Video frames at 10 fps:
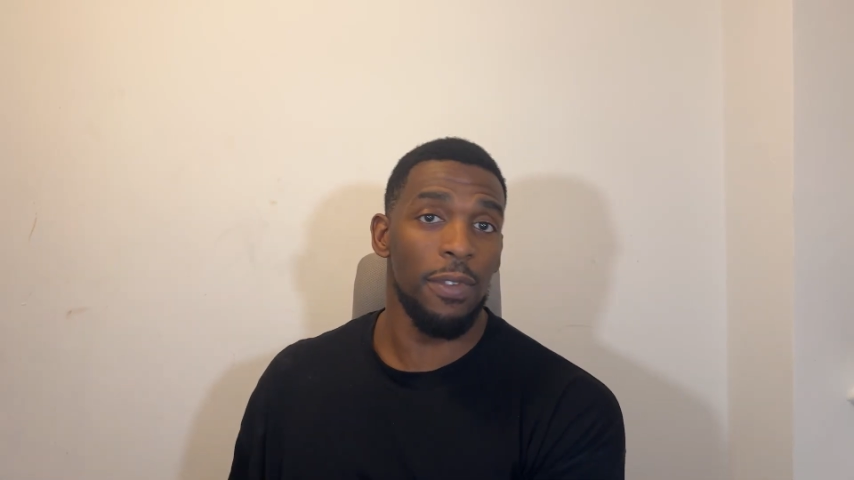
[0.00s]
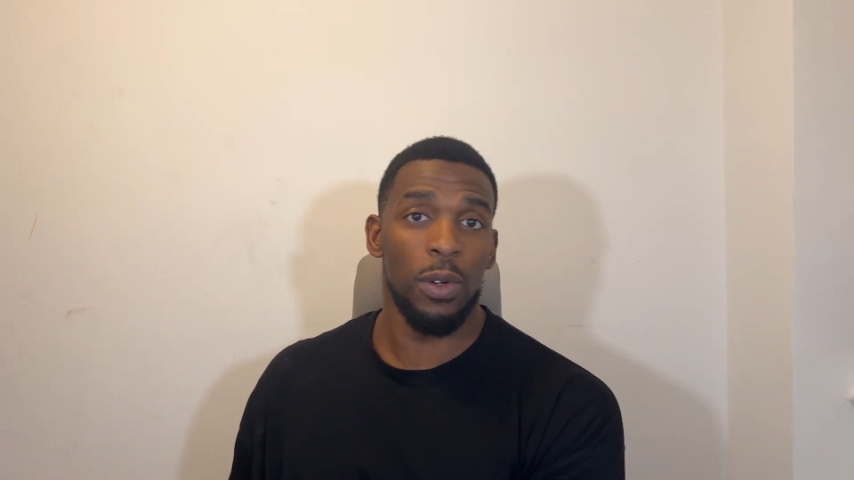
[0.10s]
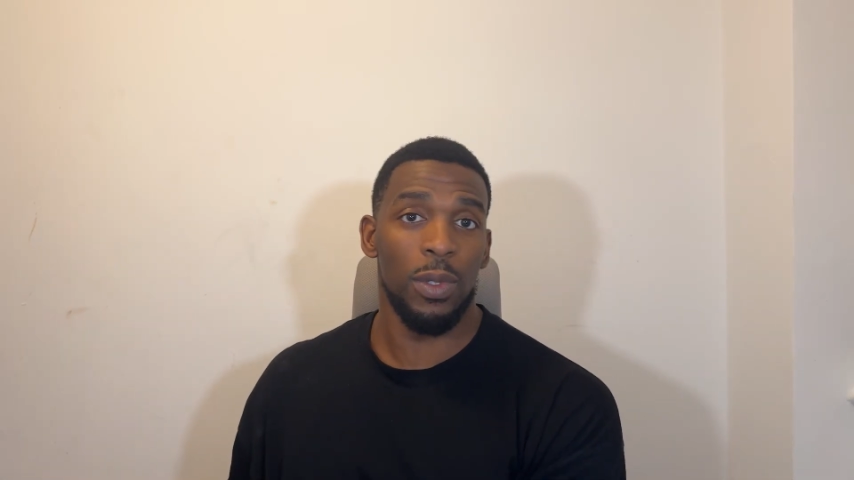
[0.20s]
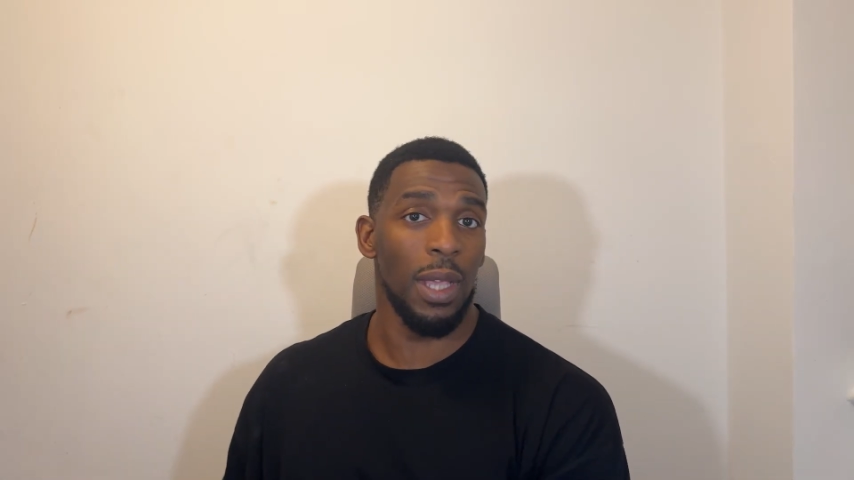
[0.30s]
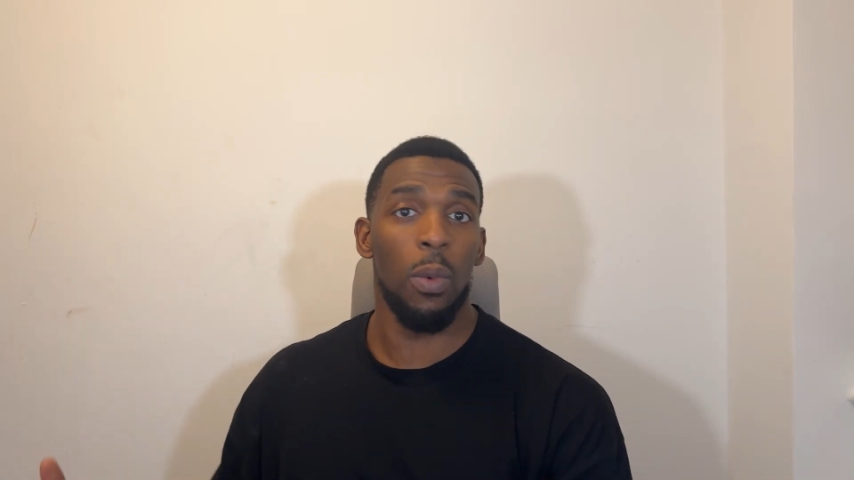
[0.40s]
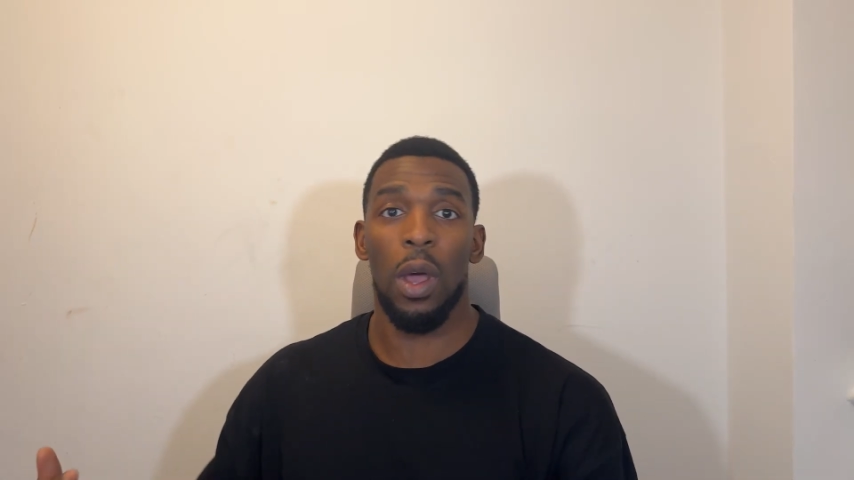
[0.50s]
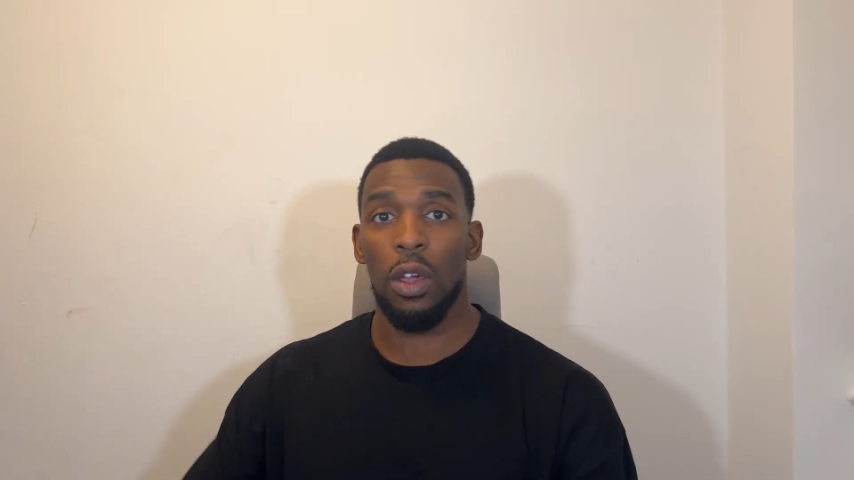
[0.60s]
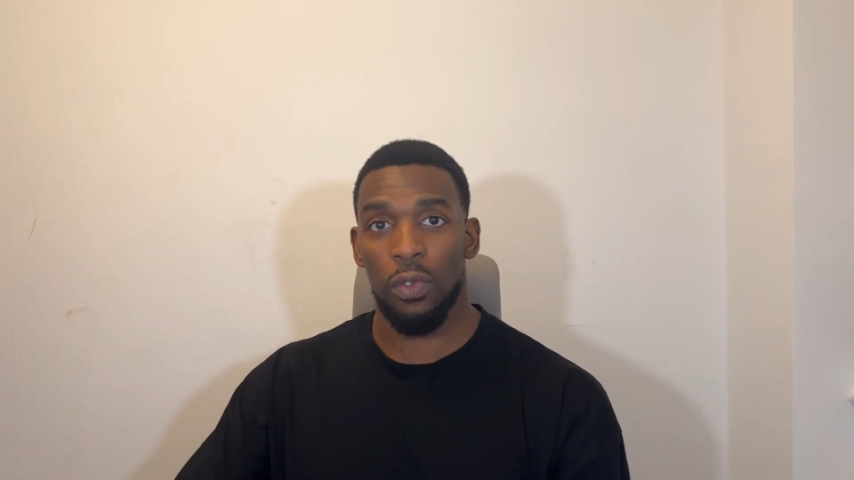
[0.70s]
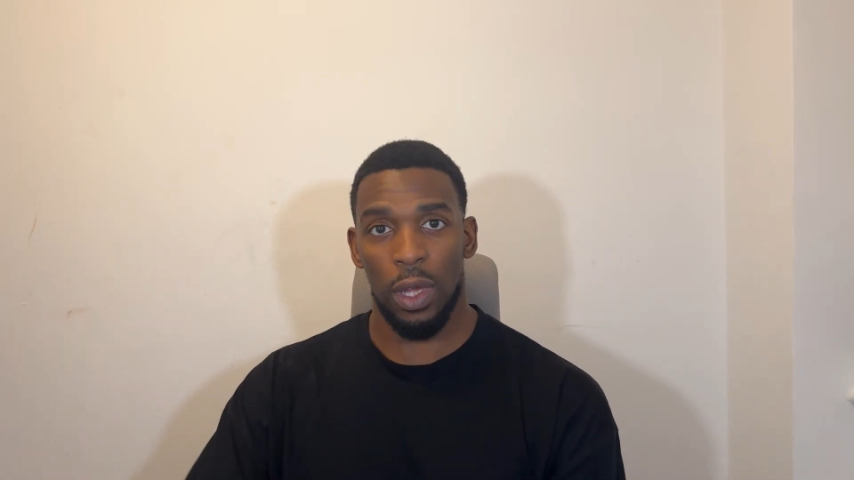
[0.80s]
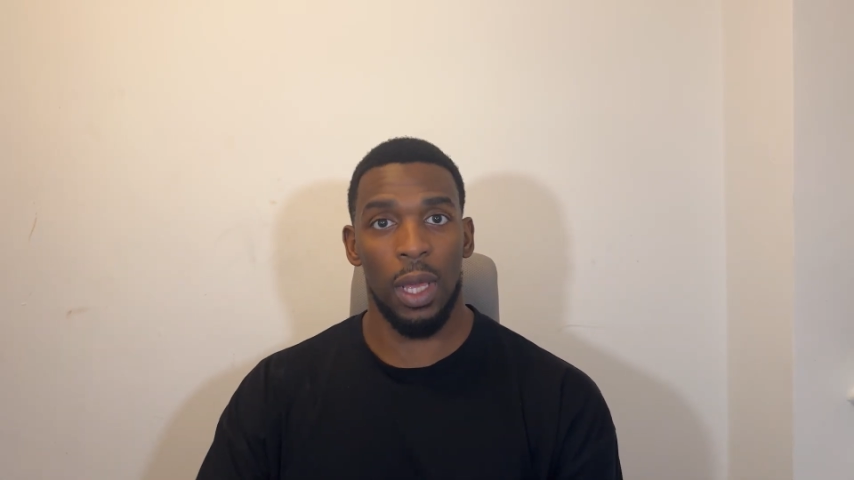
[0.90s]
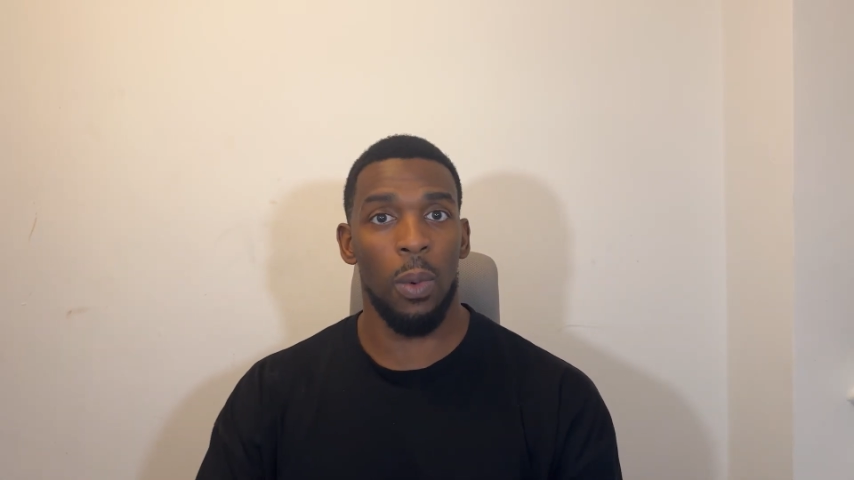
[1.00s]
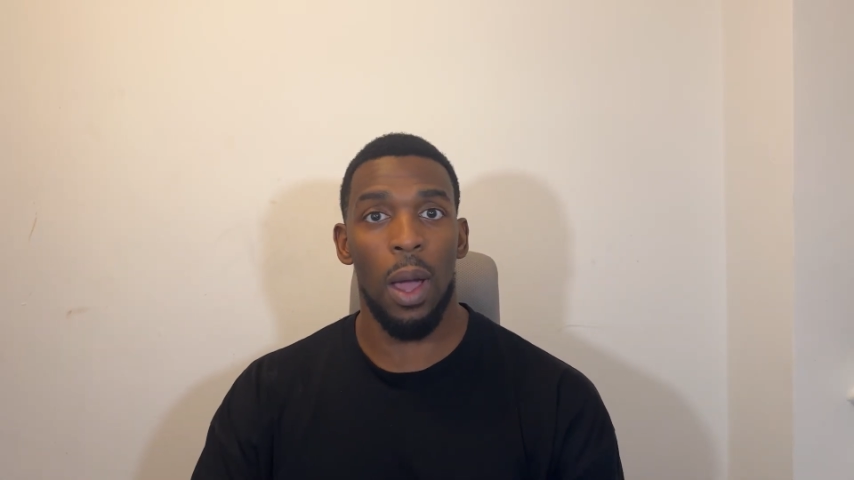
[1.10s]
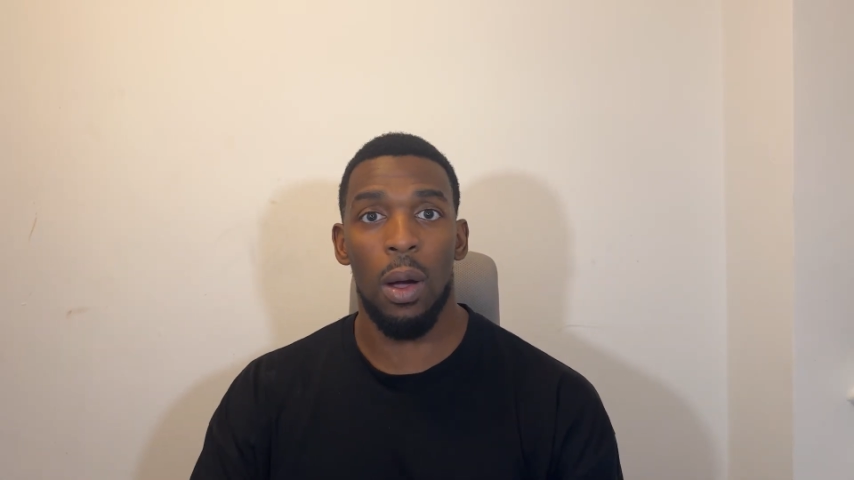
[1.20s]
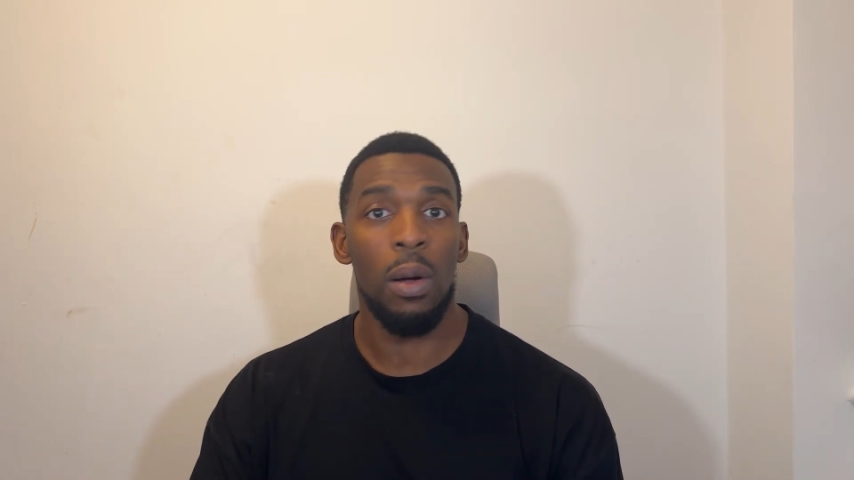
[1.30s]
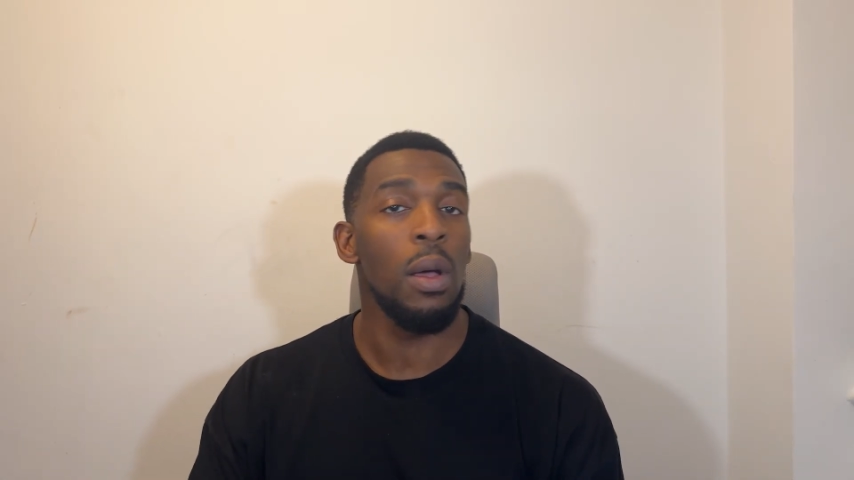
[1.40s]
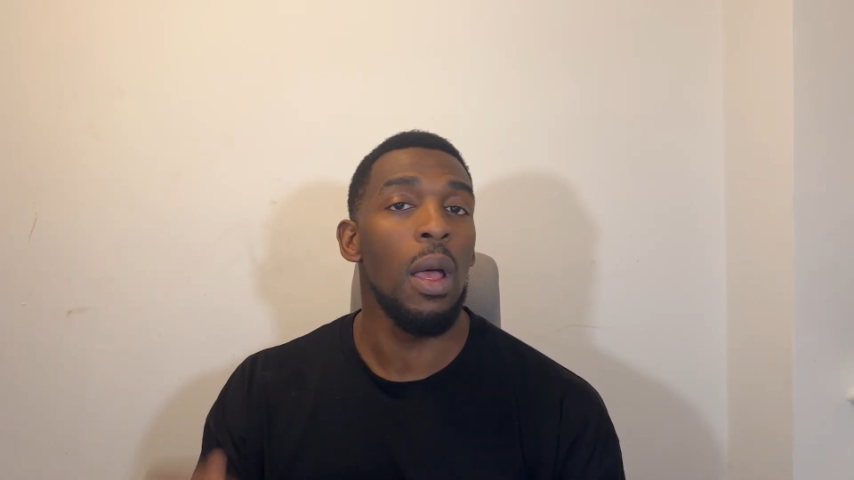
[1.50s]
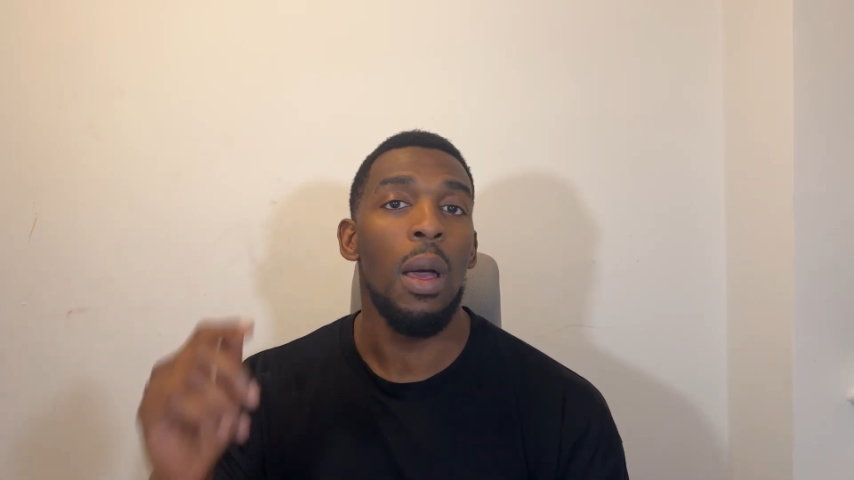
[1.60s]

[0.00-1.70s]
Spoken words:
funnels that work really well.